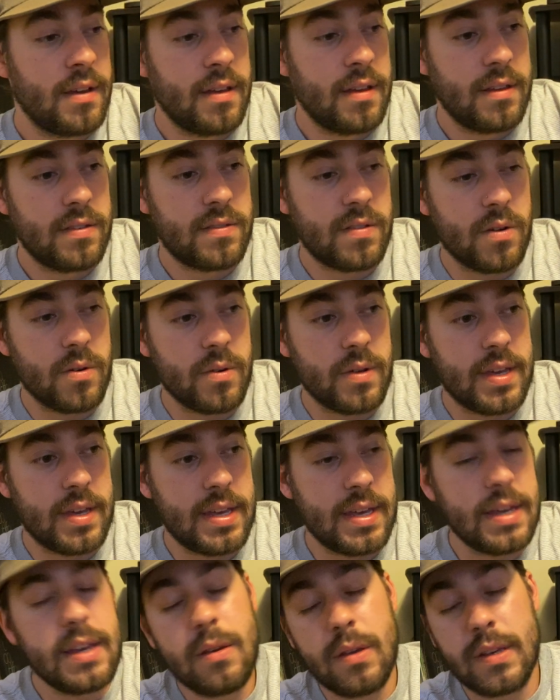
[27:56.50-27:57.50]
So
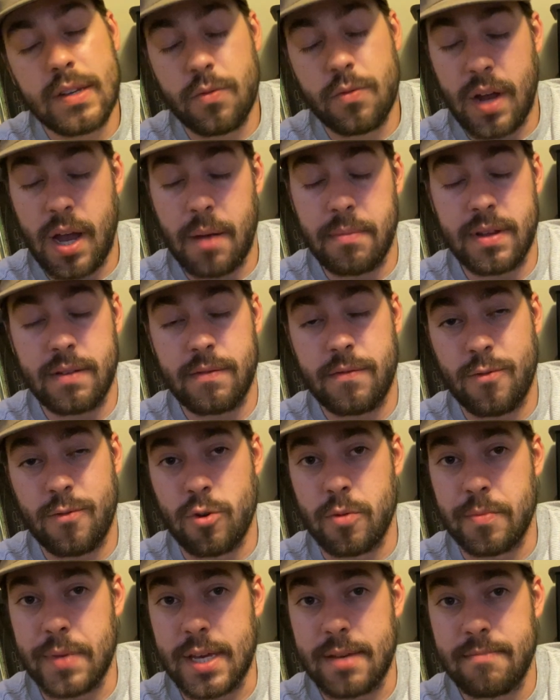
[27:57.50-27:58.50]
he grabbed it
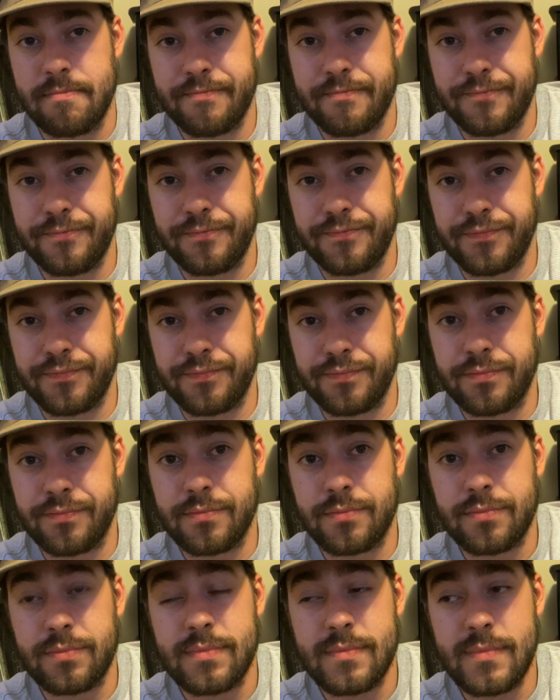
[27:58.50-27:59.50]
for me
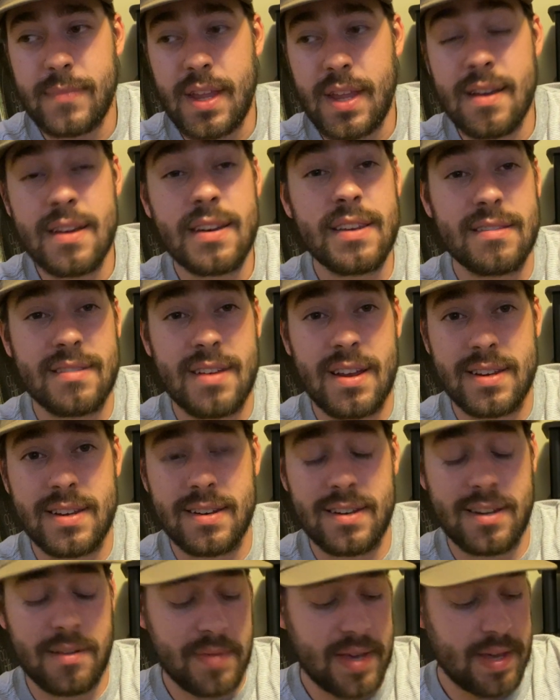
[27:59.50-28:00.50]
and he sent
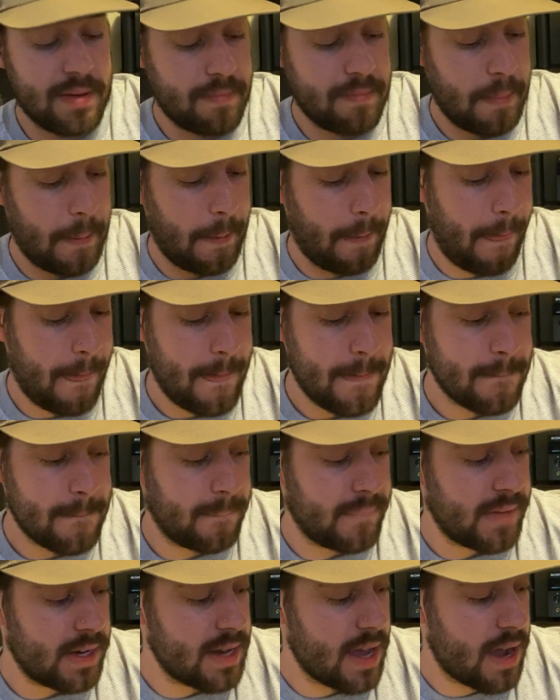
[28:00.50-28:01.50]
it to me.
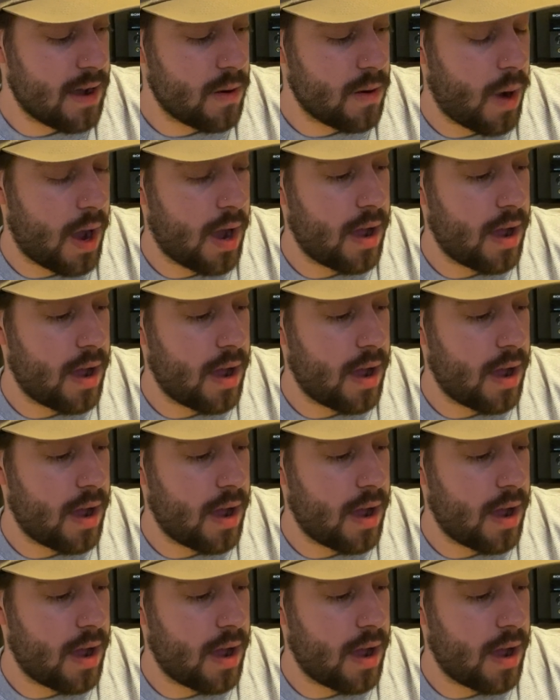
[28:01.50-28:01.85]
Now,